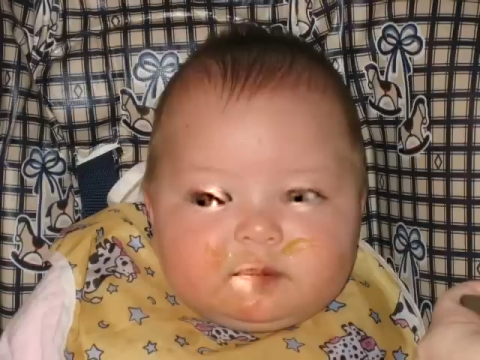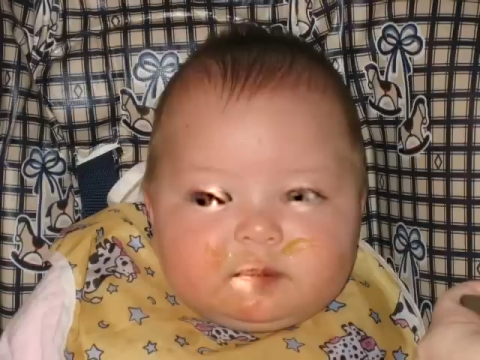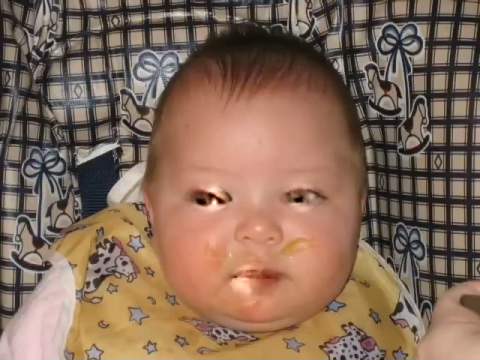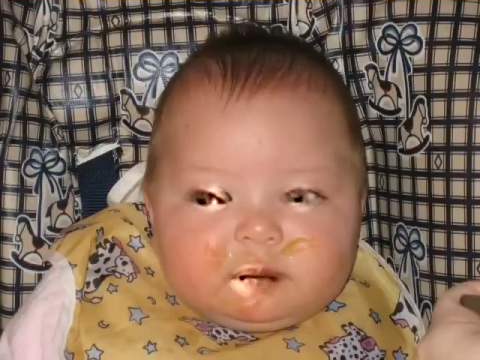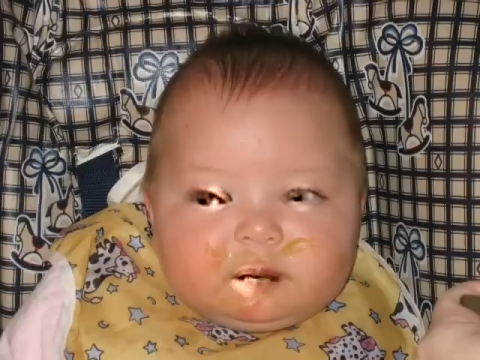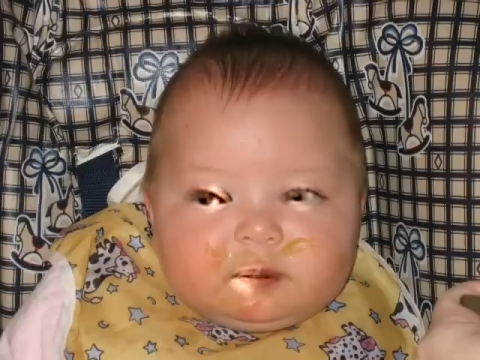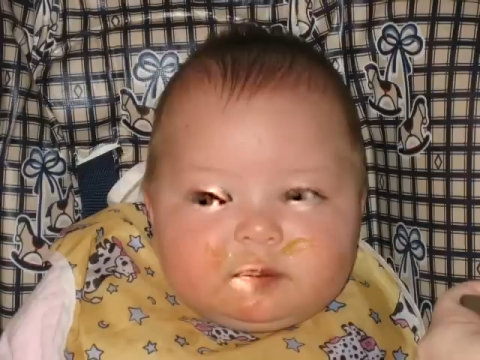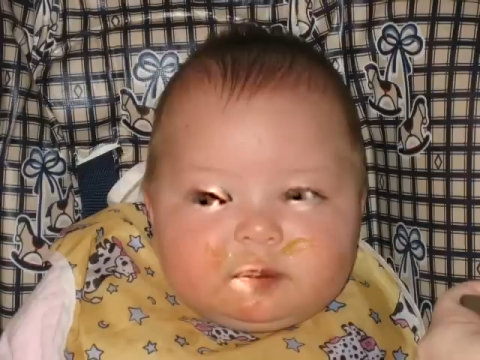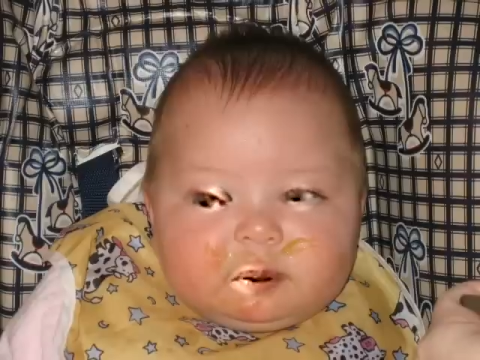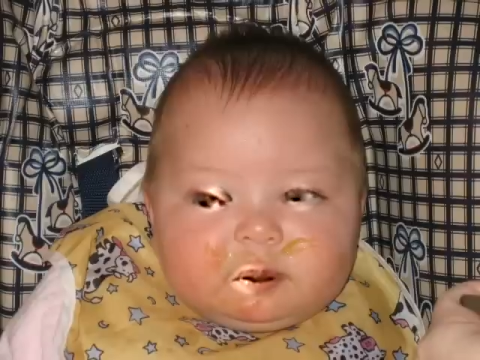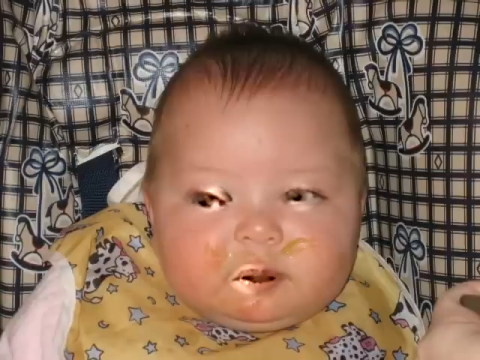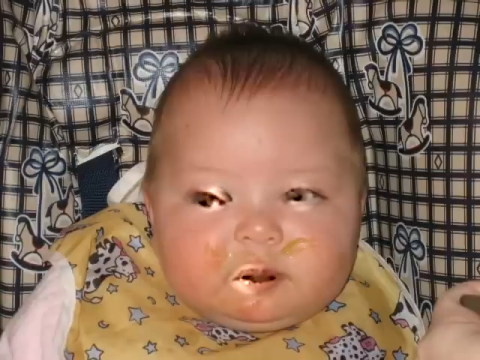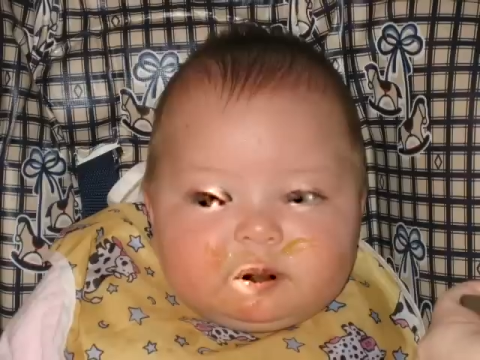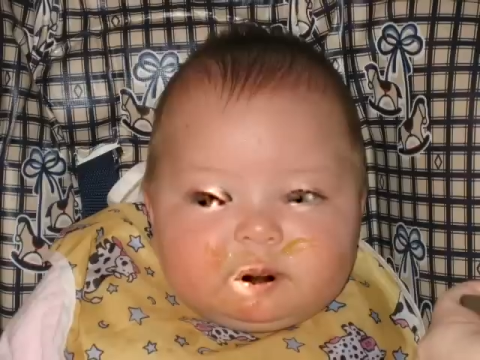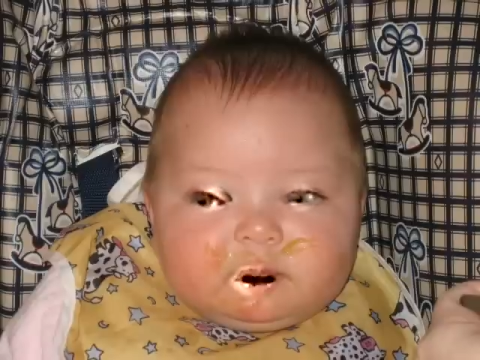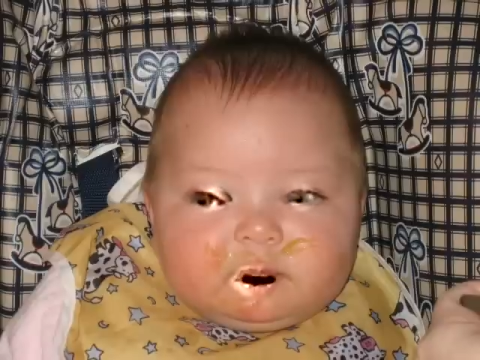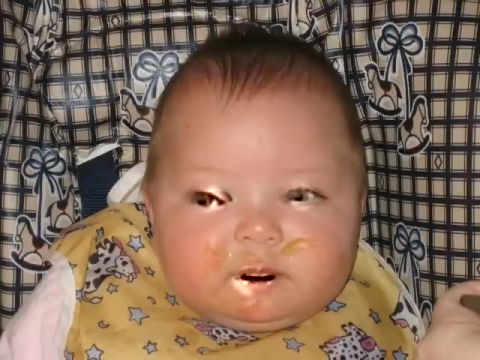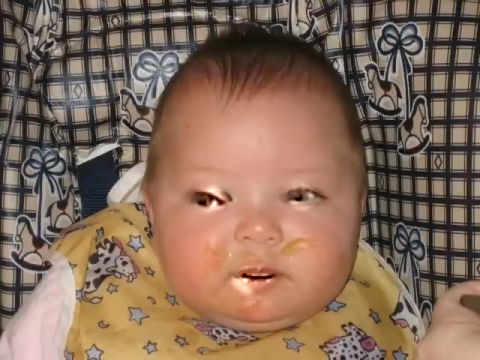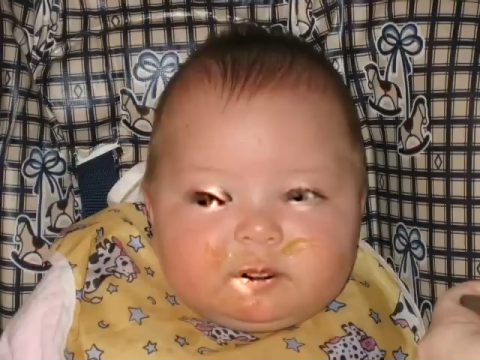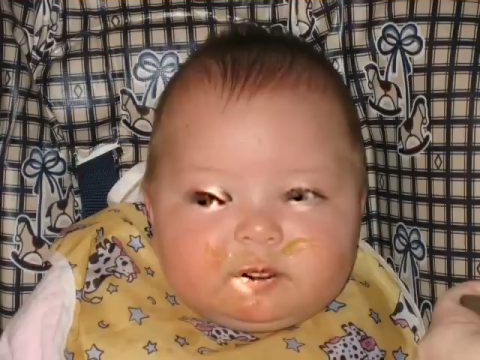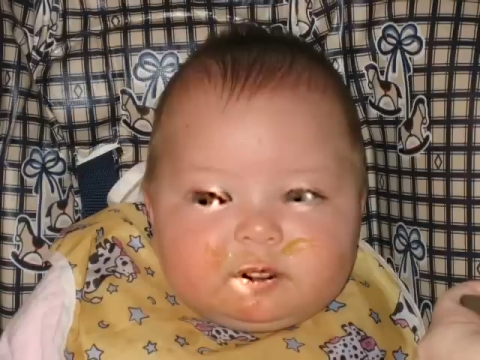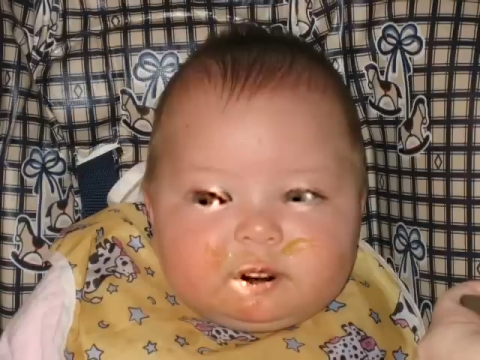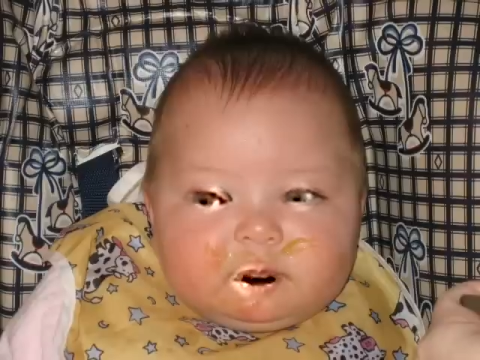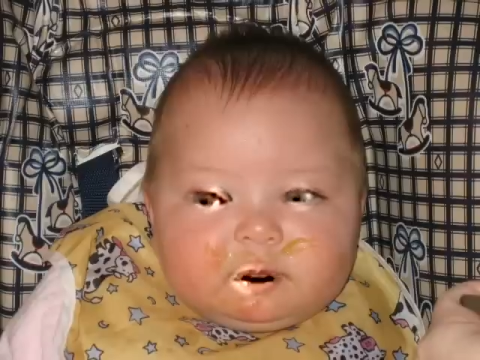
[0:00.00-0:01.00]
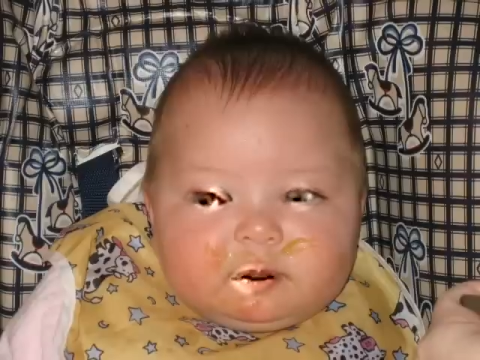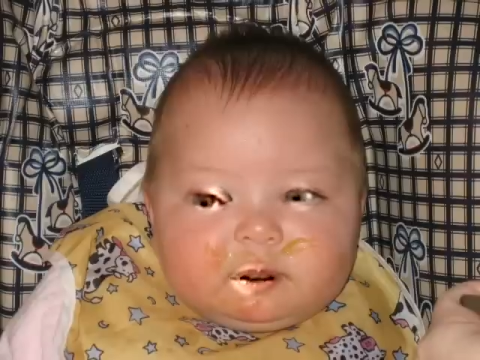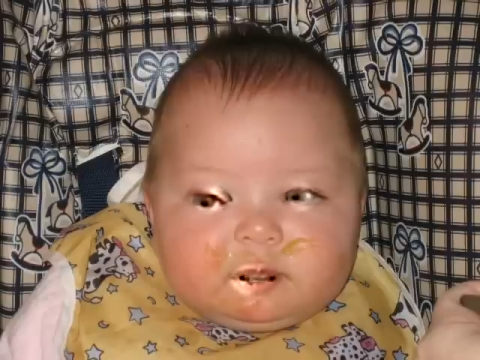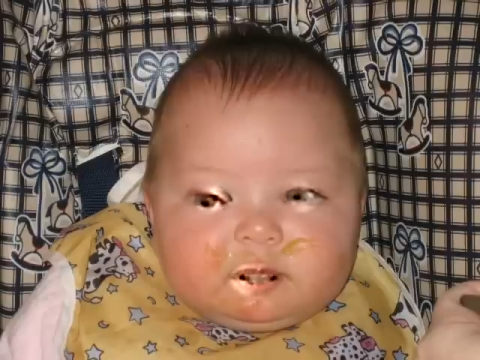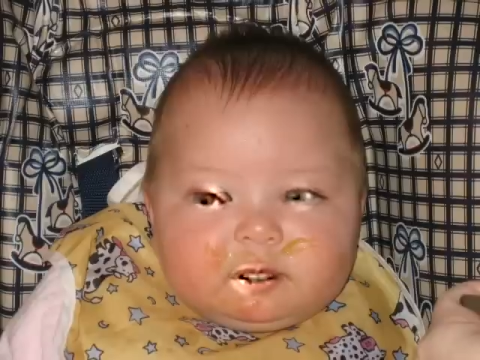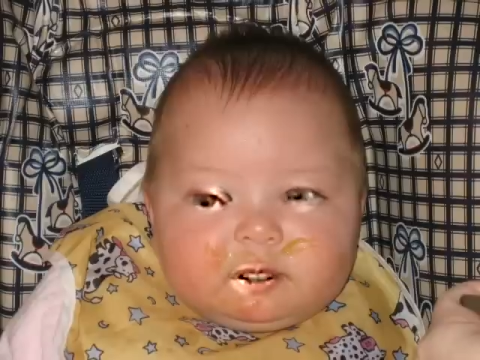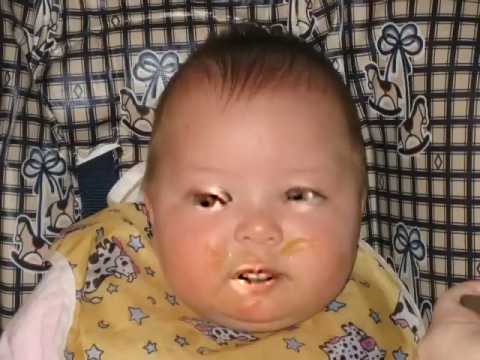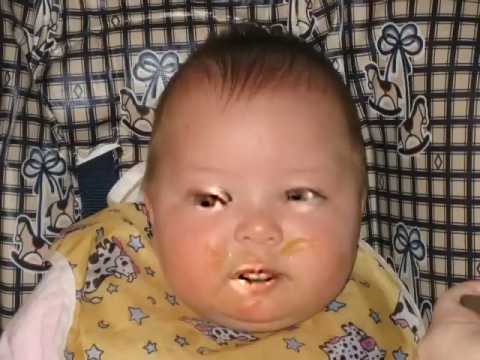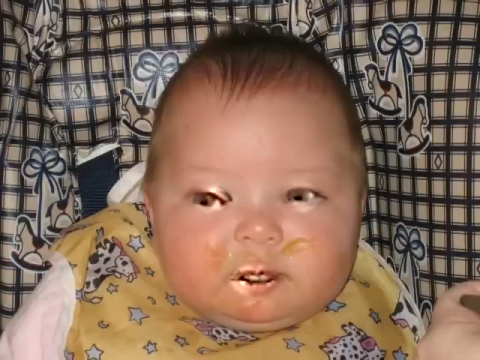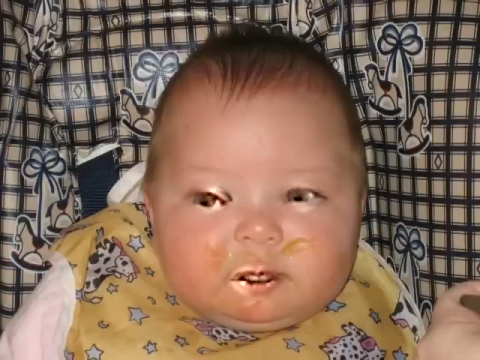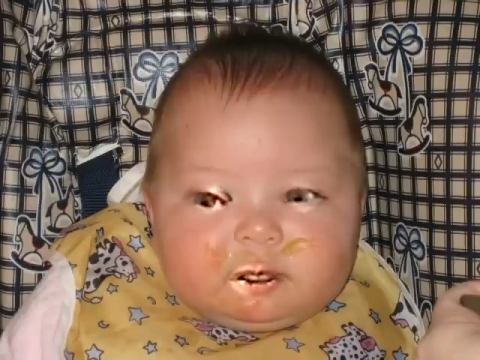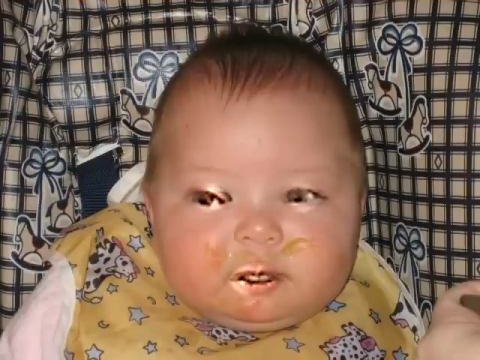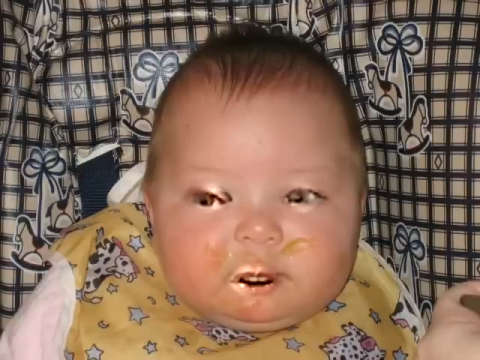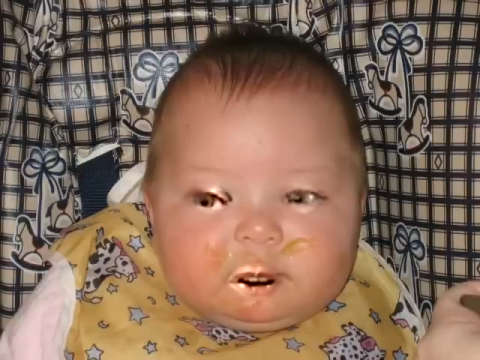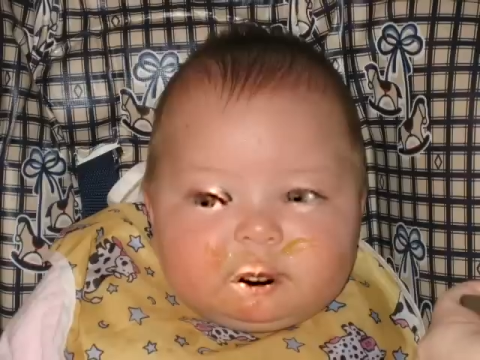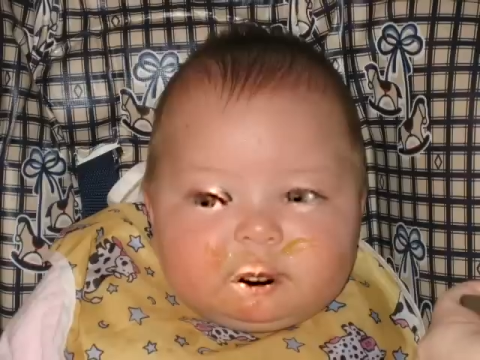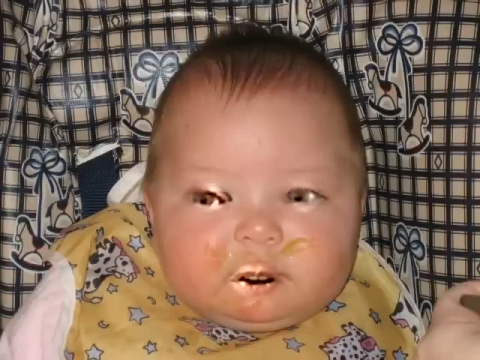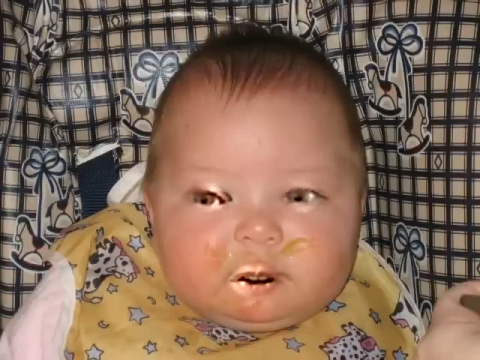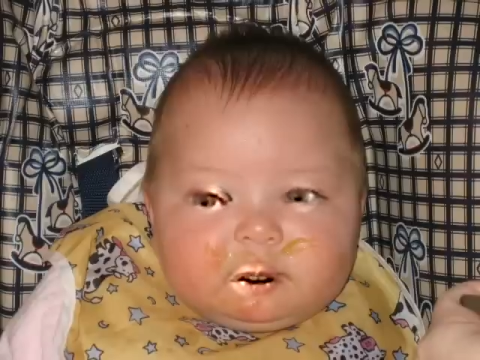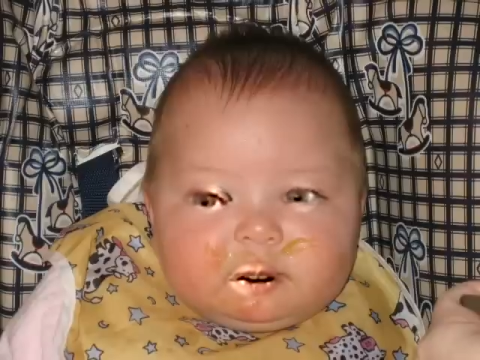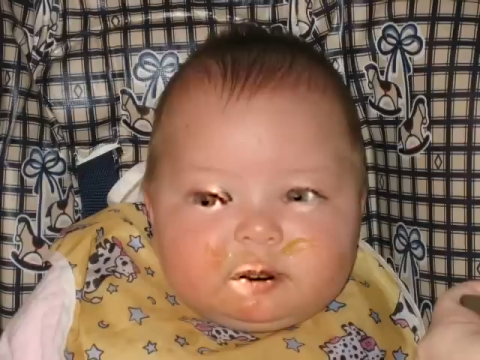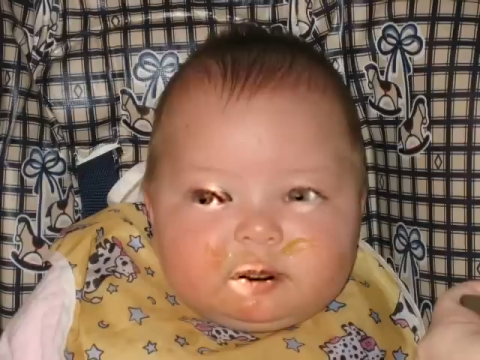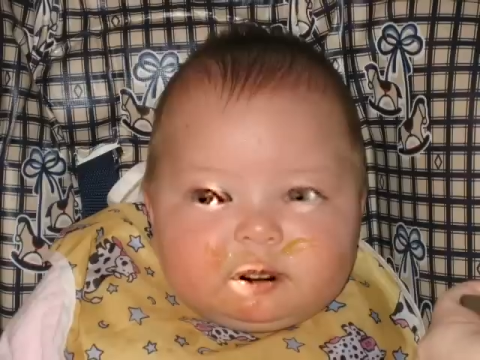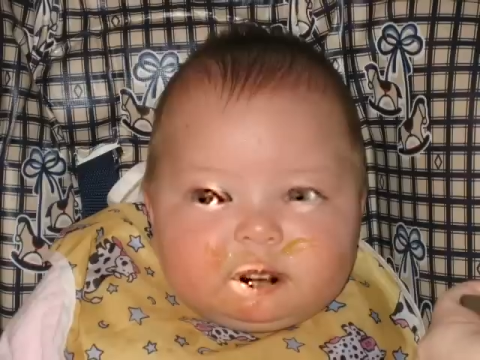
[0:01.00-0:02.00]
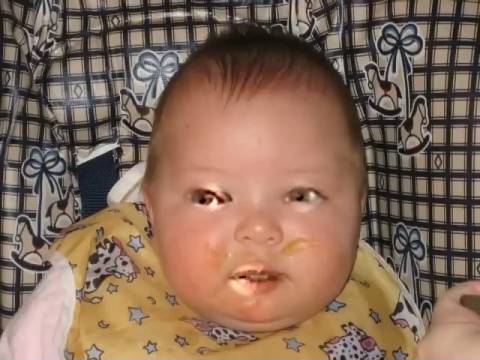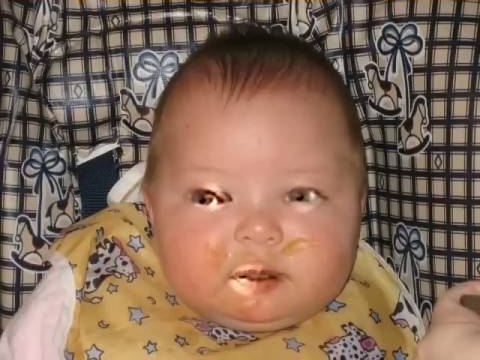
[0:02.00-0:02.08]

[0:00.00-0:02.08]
People are so concerned